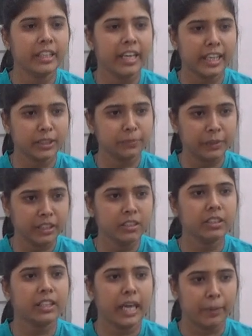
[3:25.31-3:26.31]
he has
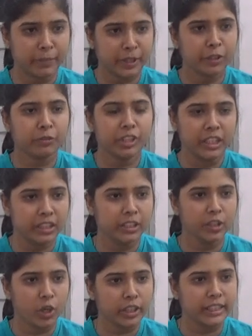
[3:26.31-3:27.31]
been the captain of the
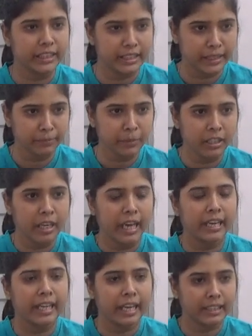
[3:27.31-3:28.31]
Indian hockey team
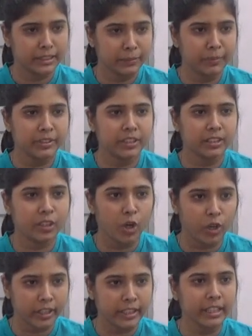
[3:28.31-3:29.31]
and has represented
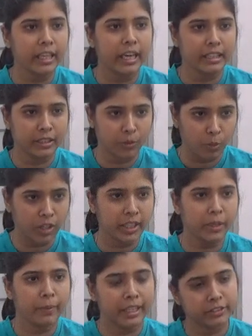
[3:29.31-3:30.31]
hockey and the World
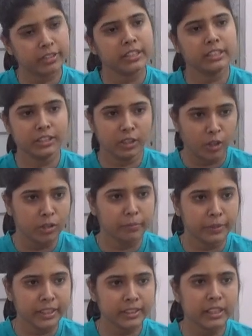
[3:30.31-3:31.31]
Cup as well as in the
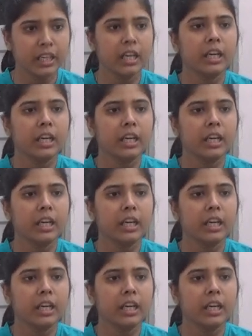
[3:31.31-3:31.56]
Olympics.